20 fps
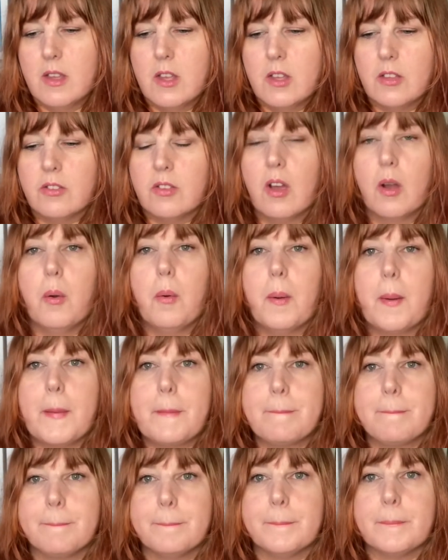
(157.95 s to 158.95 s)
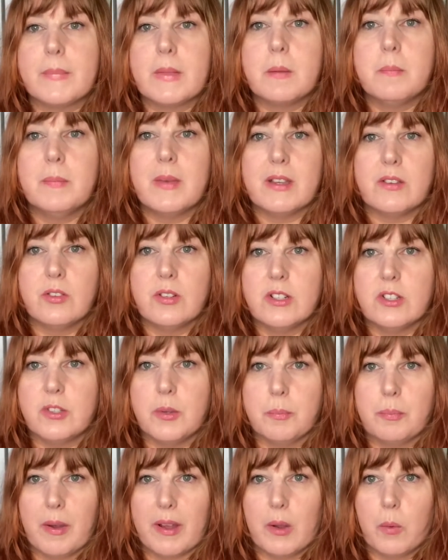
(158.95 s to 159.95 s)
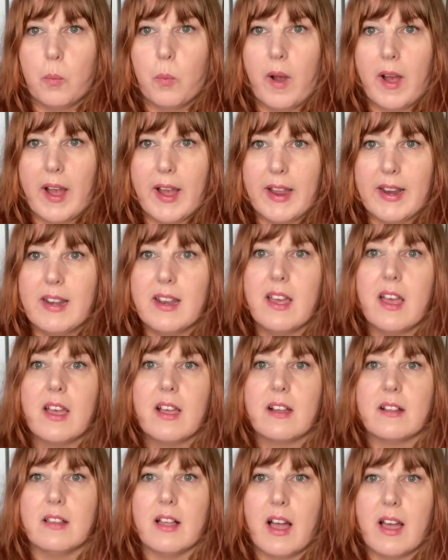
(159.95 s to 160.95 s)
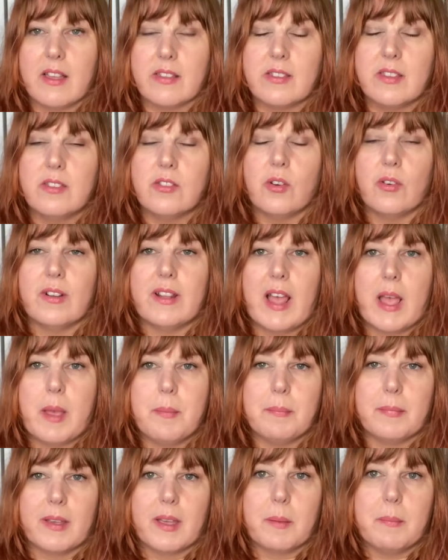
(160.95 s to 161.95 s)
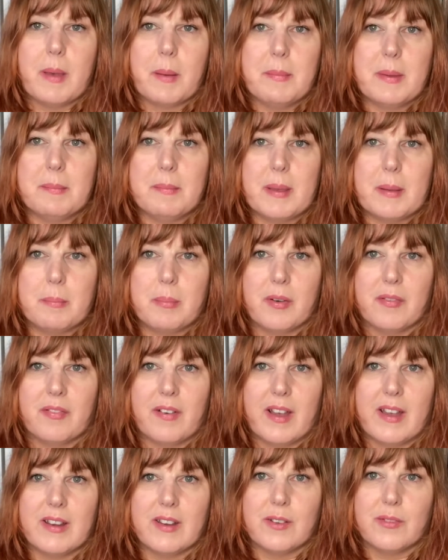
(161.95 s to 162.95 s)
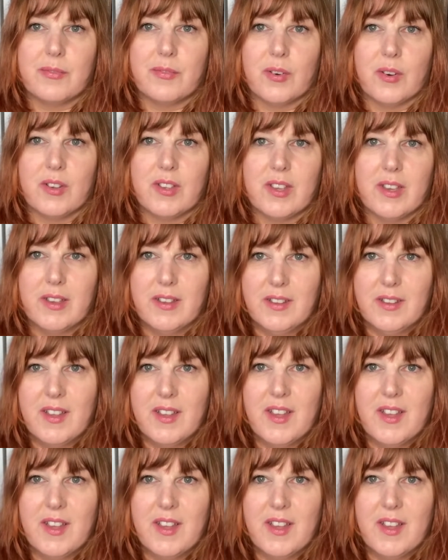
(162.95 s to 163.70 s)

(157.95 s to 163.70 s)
So make sure that you bring wine and glasses, or they can maybe be provided for you.